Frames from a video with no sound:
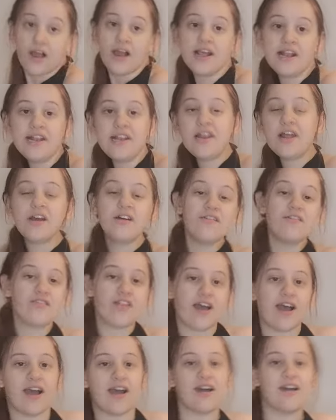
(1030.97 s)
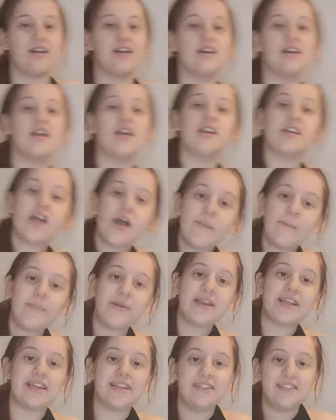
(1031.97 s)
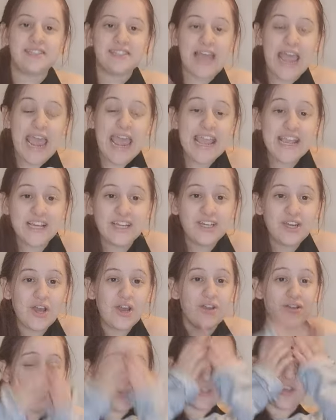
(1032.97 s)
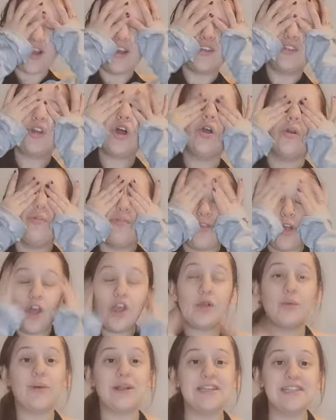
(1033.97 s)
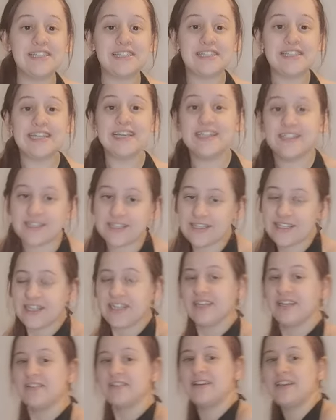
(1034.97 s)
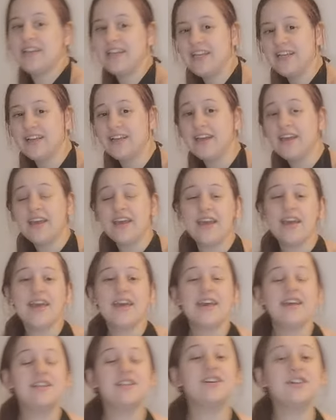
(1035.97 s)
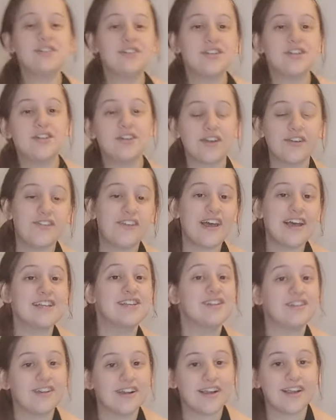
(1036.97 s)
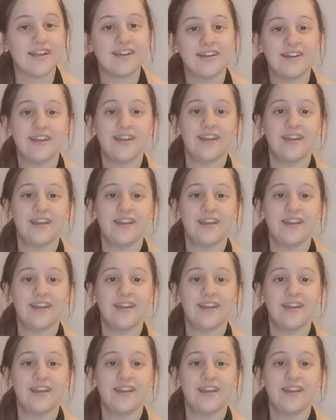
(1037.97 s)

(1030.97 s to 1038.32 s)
I love that. Companies, take notes. I don't like when seams are here and here. It doesn't look flattering.